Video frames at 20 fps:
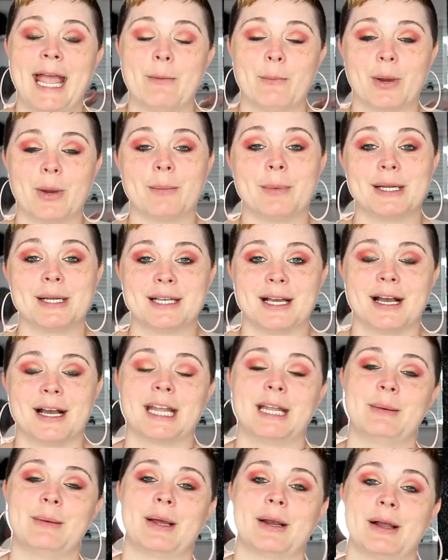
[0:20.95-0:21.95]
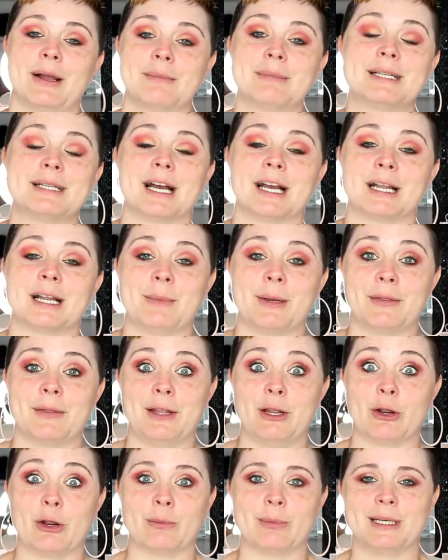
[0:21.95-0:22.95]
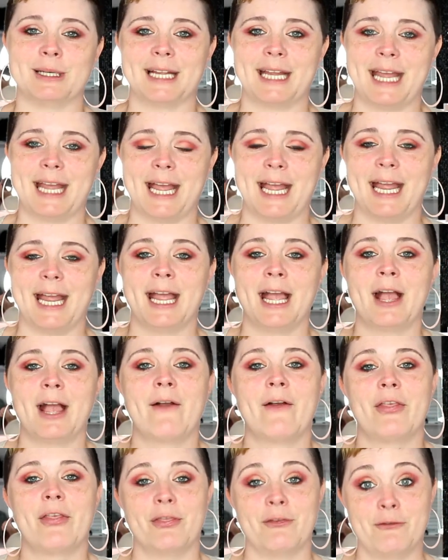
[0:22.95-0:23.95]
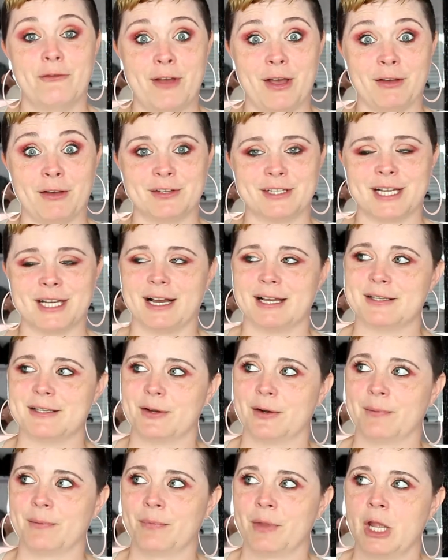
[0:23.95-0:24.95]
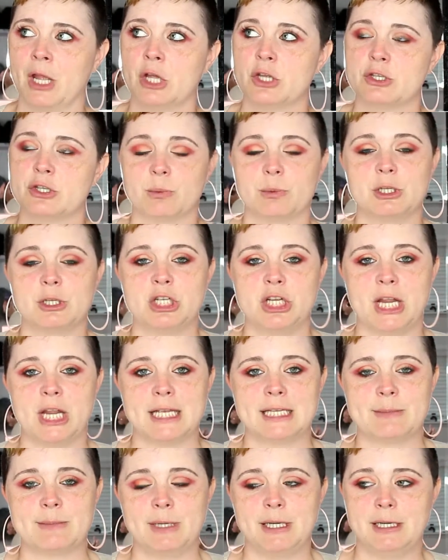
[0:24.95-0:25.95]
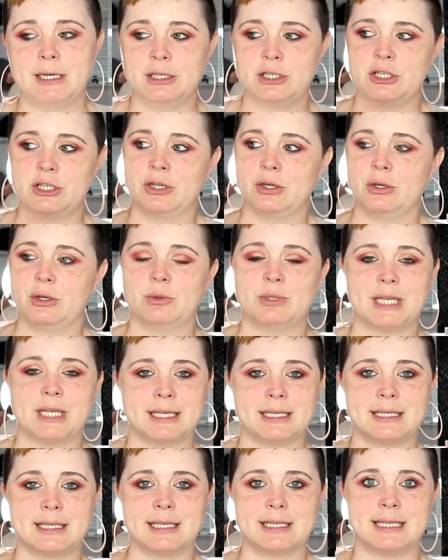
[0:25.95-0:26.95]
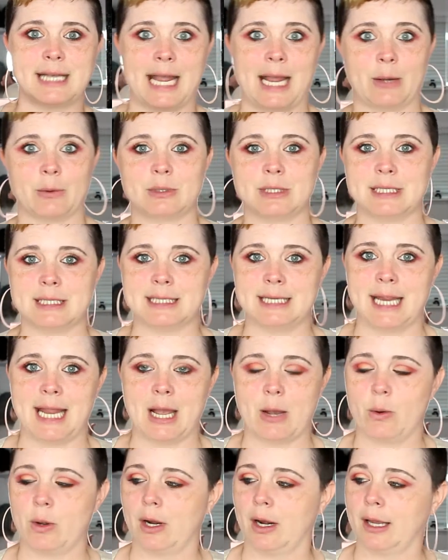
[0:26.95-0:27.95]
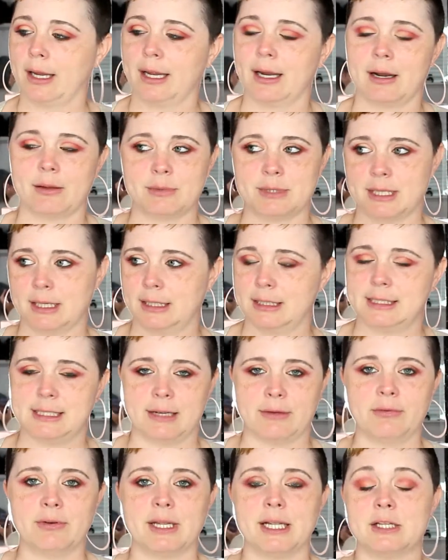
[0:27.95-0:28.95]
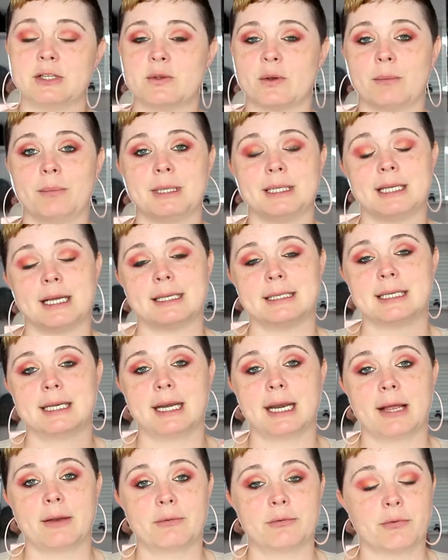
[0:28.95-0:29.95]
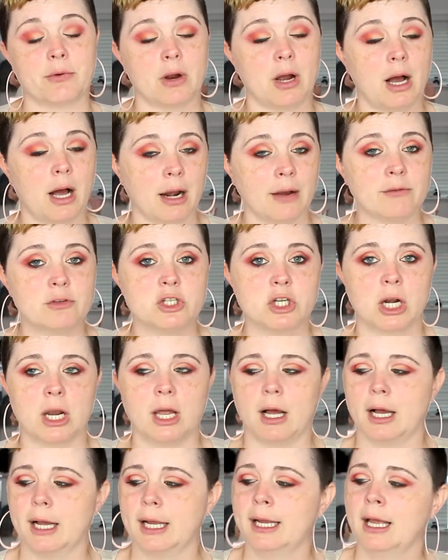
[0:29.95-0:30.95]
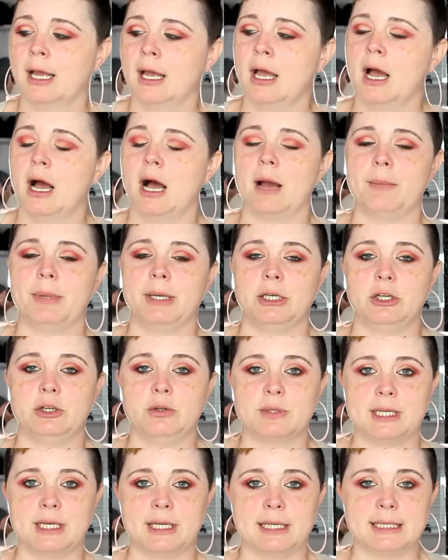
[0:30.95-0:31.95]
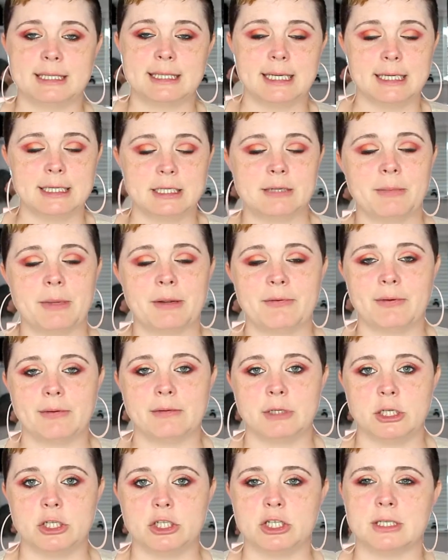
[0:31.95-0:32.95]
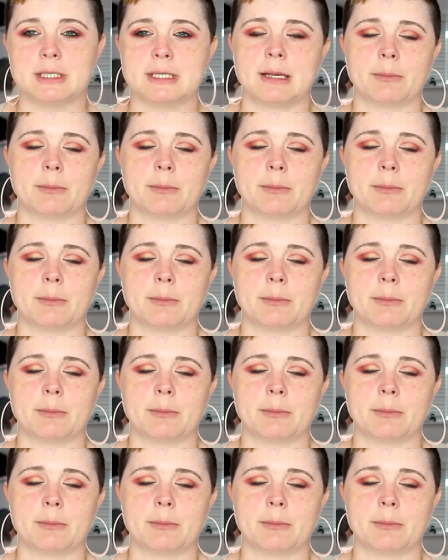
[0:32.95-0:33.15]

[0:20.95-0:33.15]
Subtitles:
And what am I talking about? I'm talking about the Urban DeCay The Velvetizer. So when she asked me to test this out to see how I like it, I was like, definitely. So I've been testing that for all of July. I've been using this into my foundations.